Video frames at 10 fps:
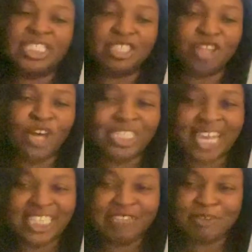long
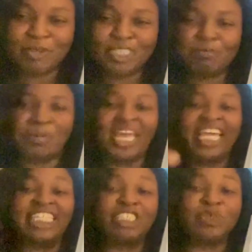scientific words, but
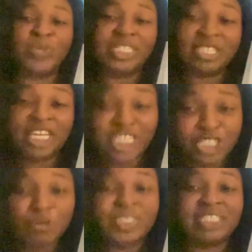
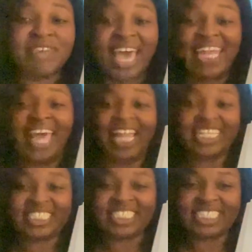intuitive
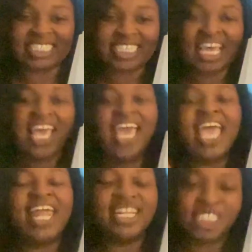analysis,
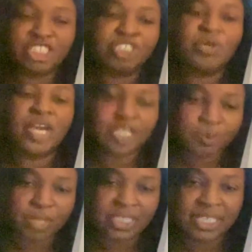in addition to
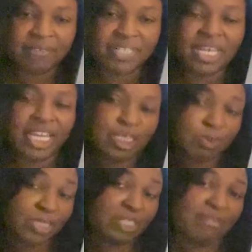
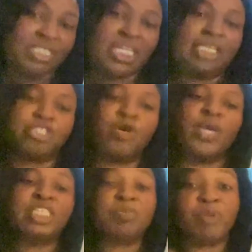expressivity, so
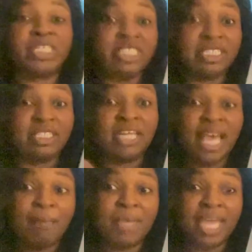expressing,
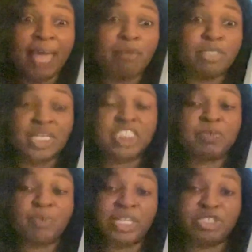being able to
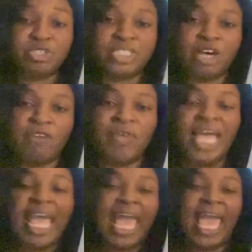express yourself,
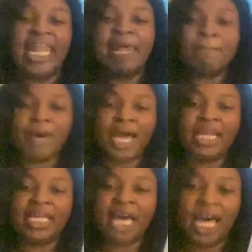and
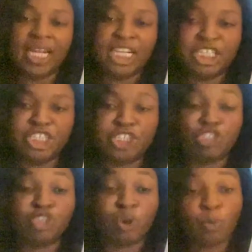embodied cognition.
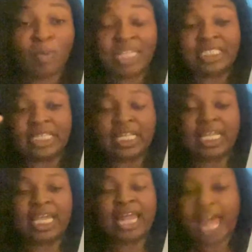So
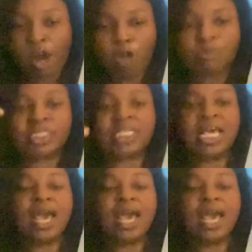basically, it helps